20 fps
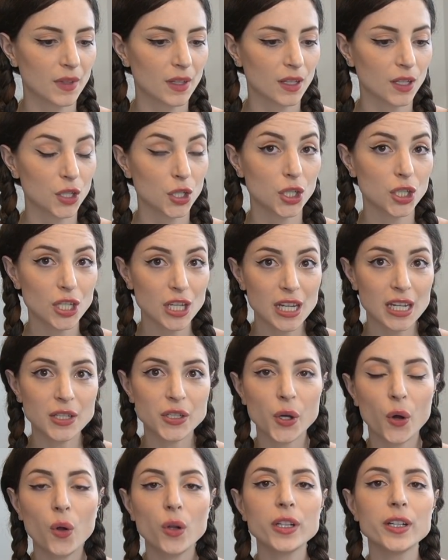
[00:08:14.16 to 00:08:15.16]
she
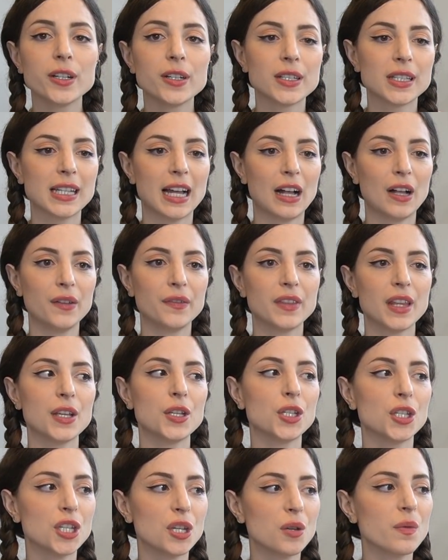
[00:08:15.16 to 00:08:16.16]
told herself that
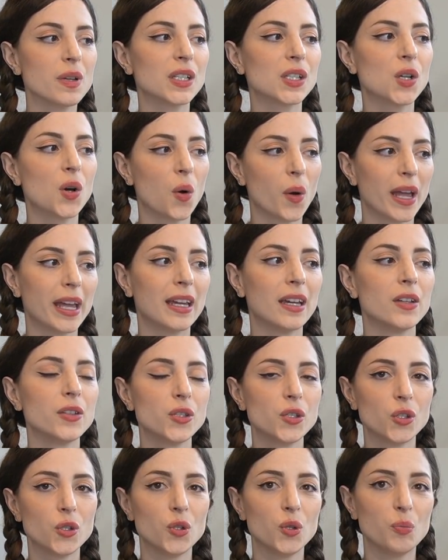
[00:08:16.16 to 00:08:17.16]
she was going
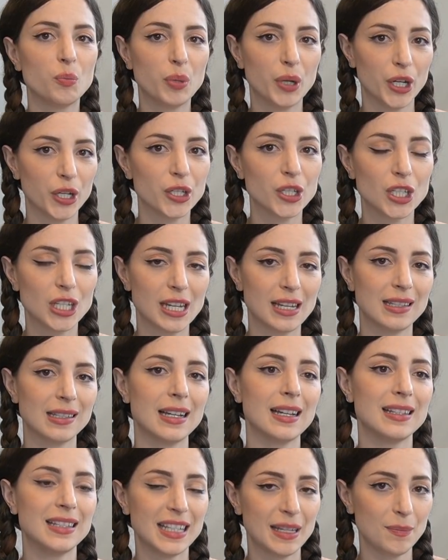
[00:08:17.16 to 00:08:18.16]
to purchase
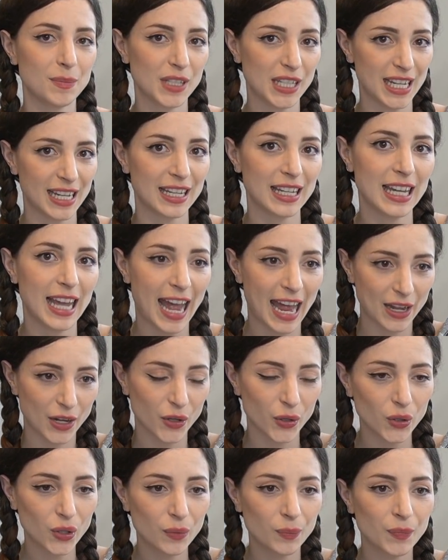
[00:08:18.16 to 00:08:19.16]
a diptyque
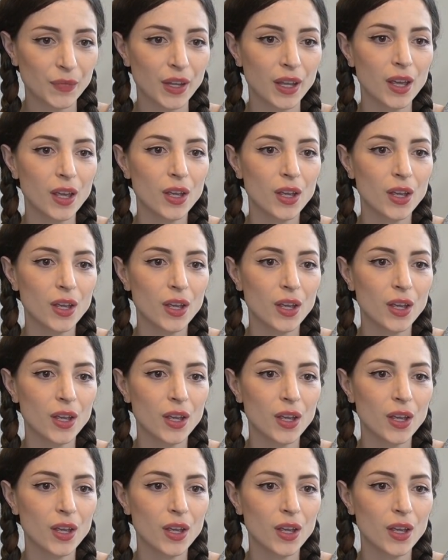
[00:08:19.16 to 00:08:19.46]
candle